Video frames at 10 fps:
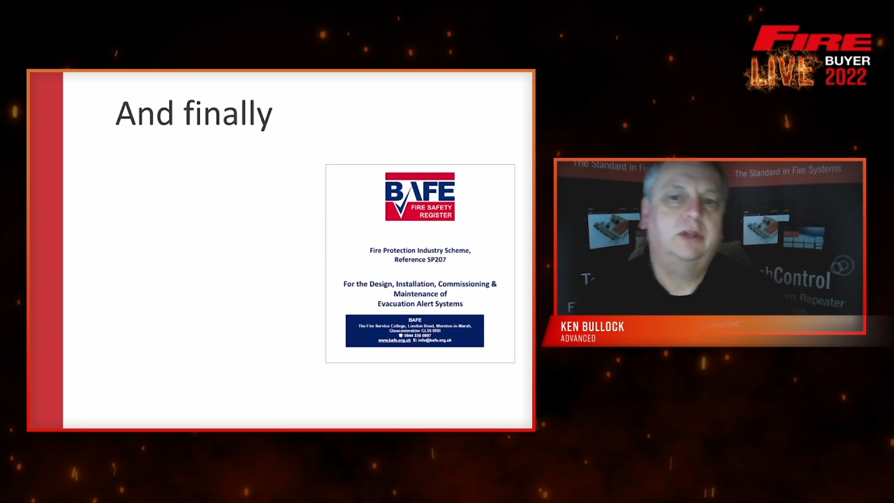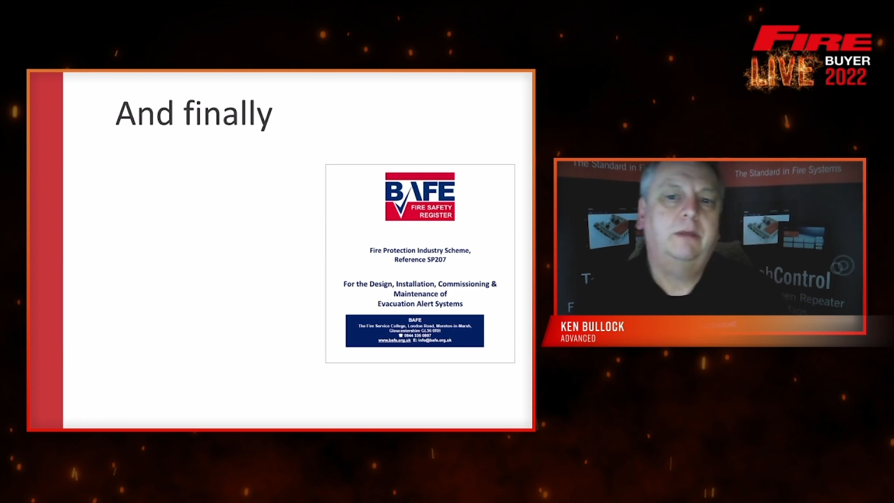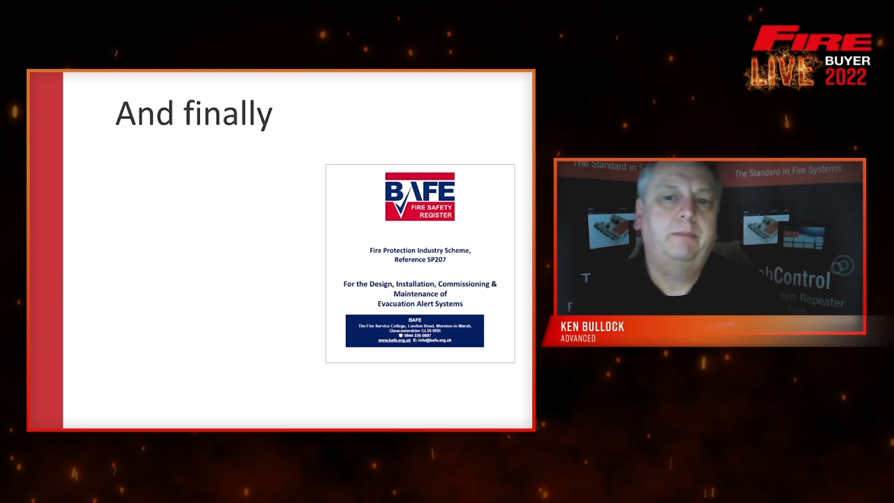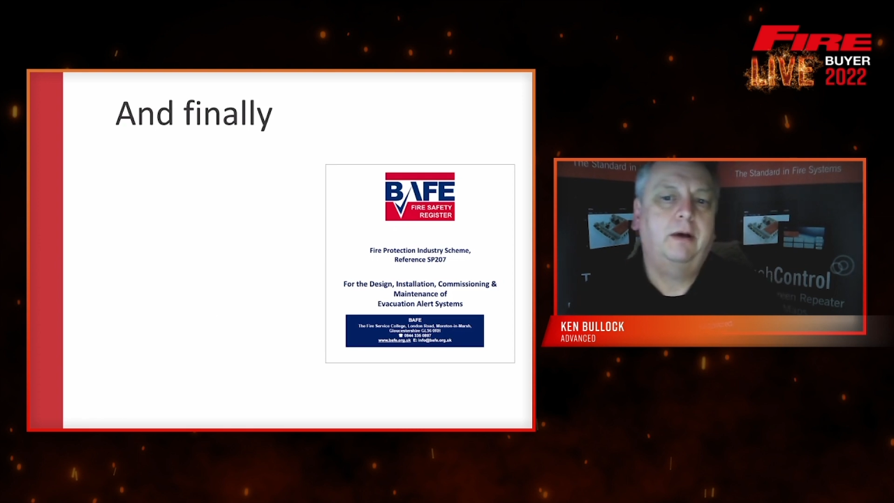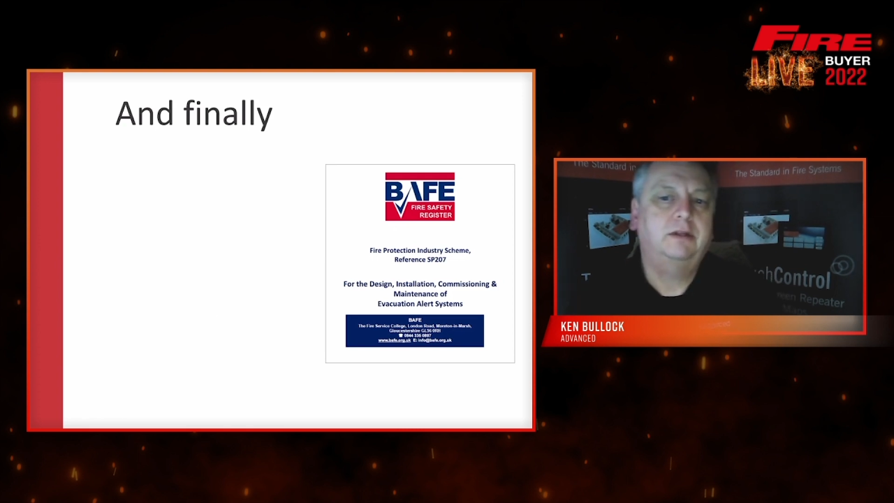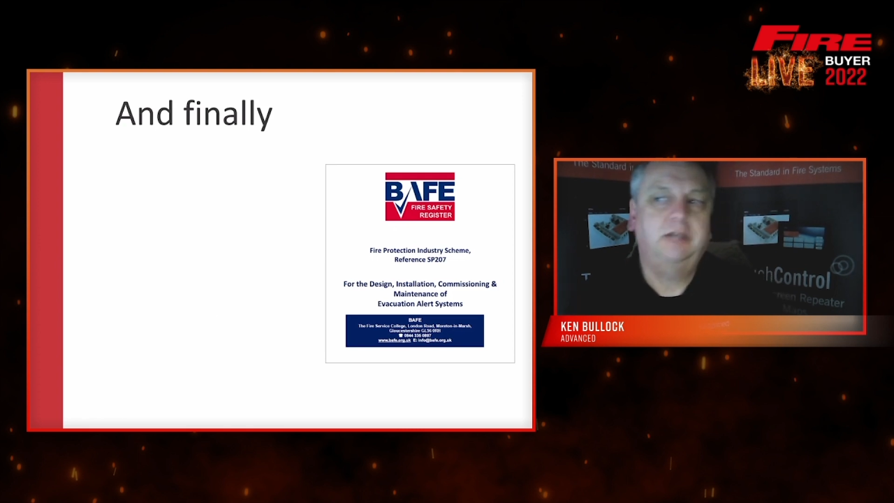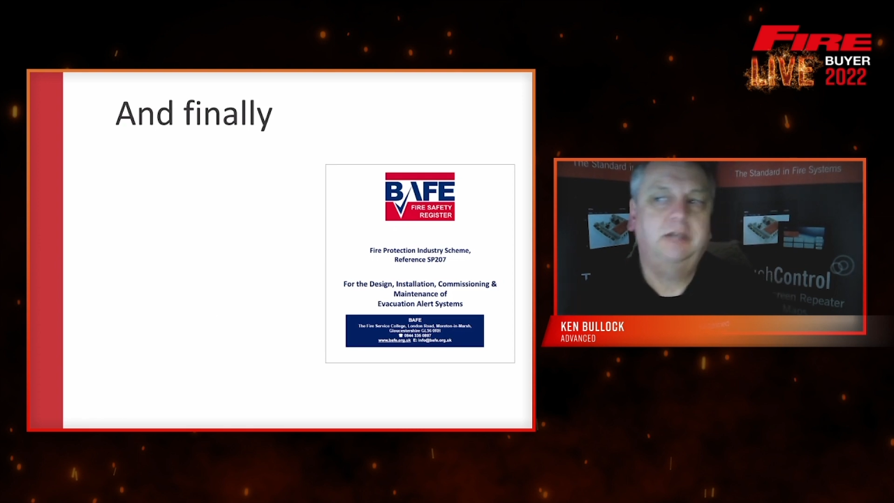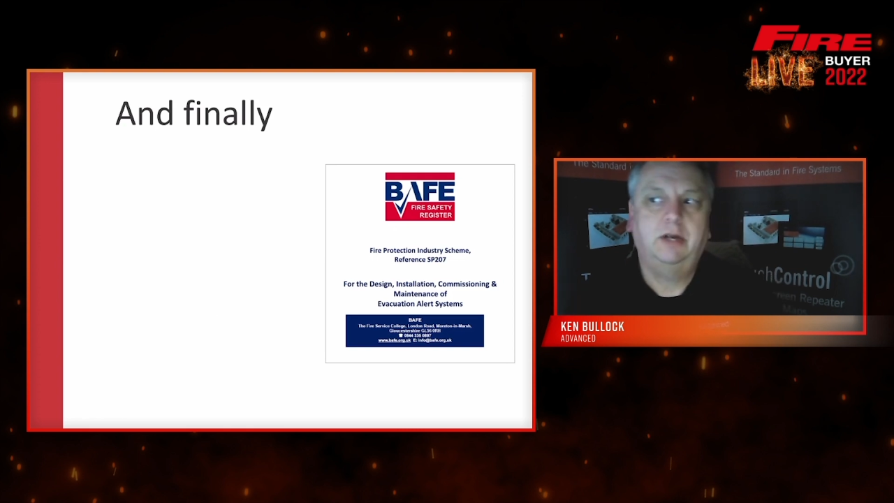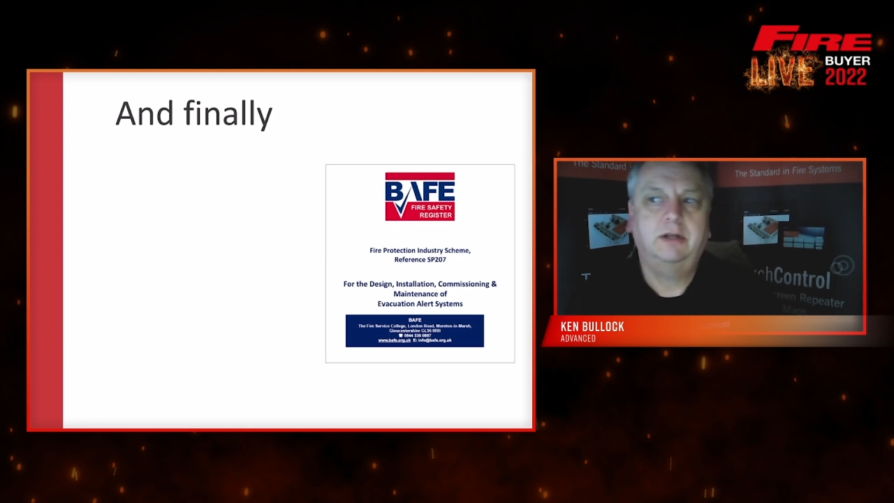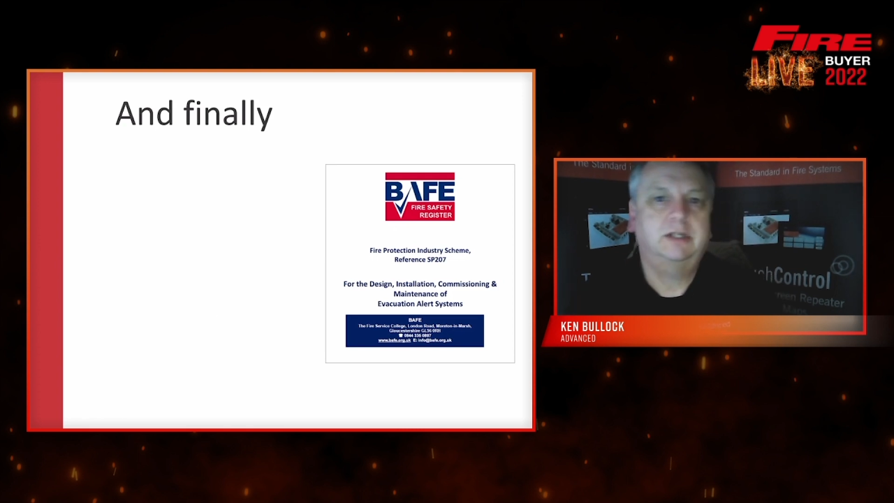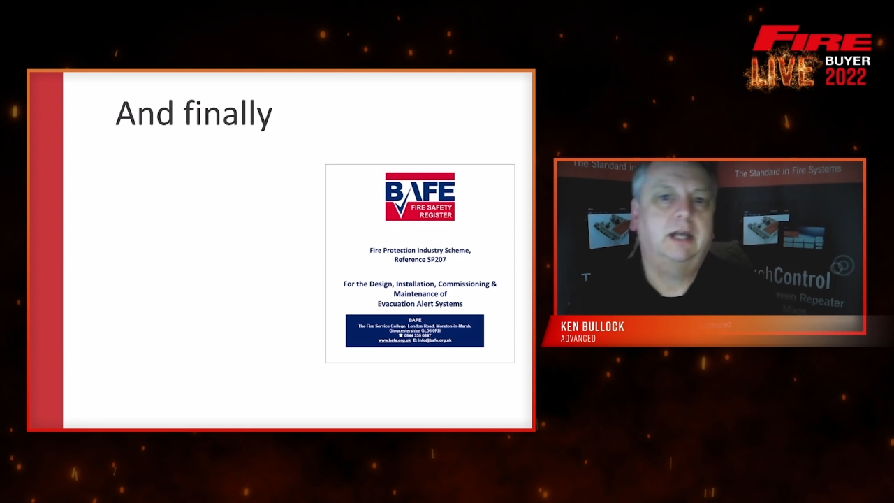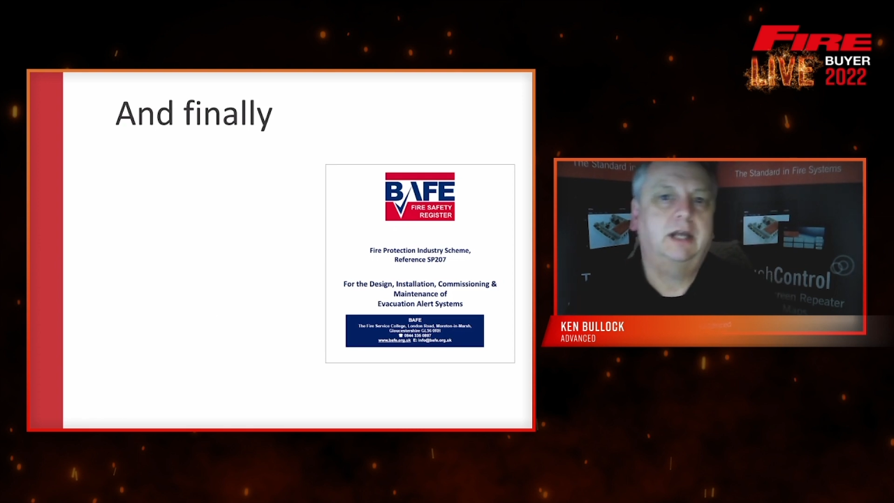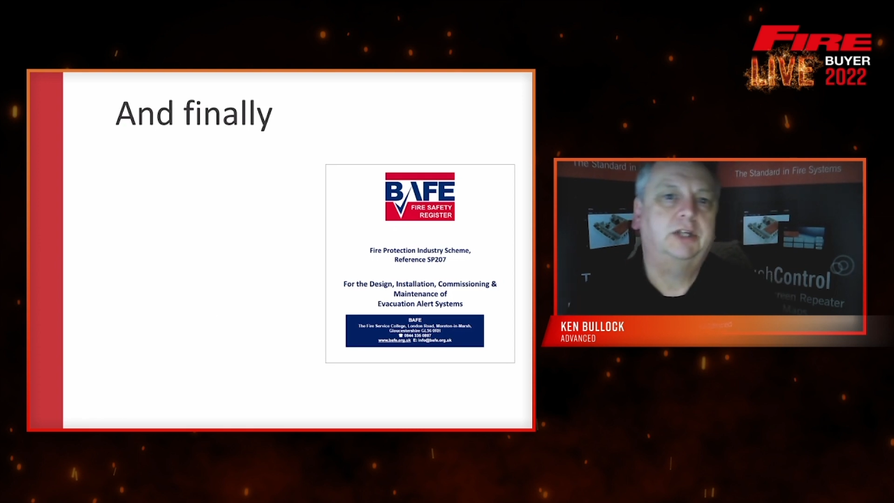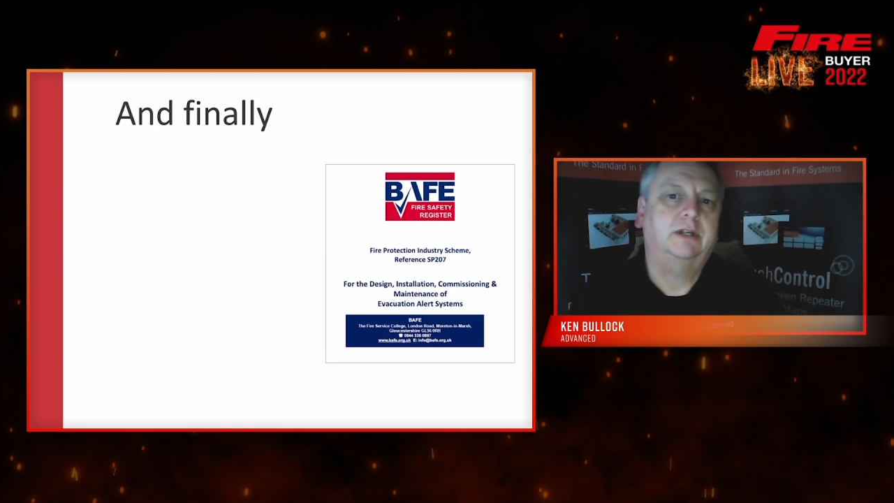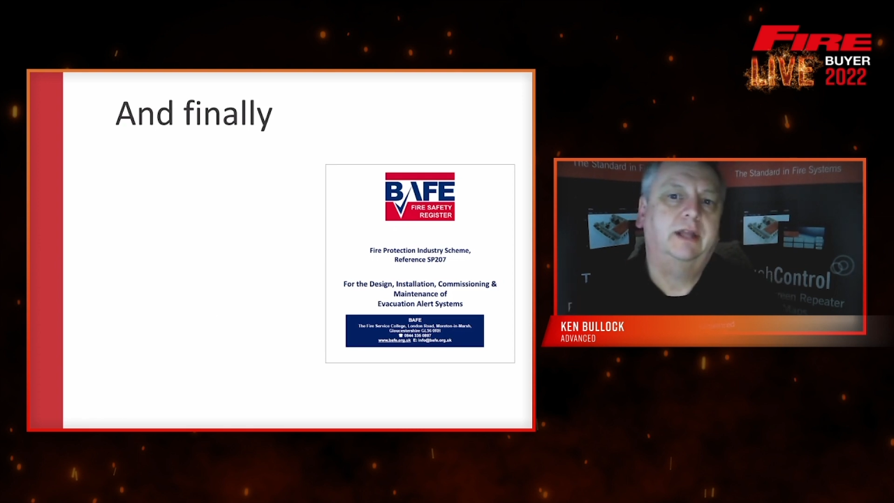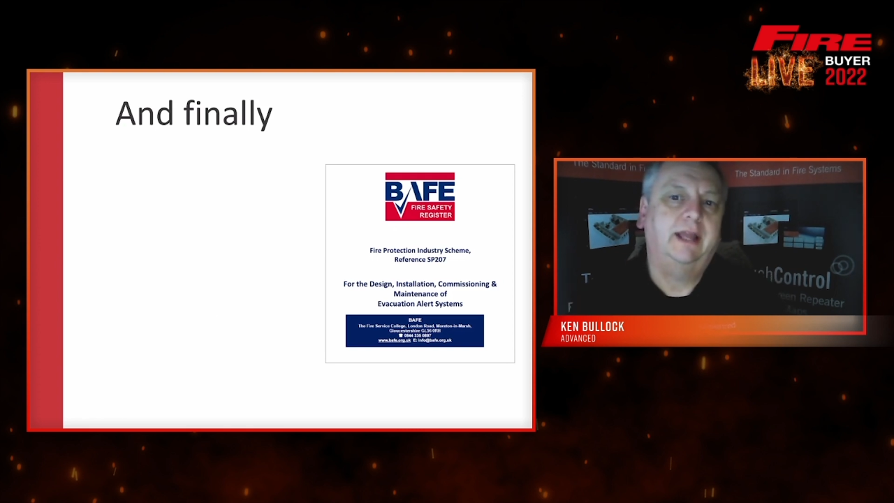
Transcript: third-party accreditation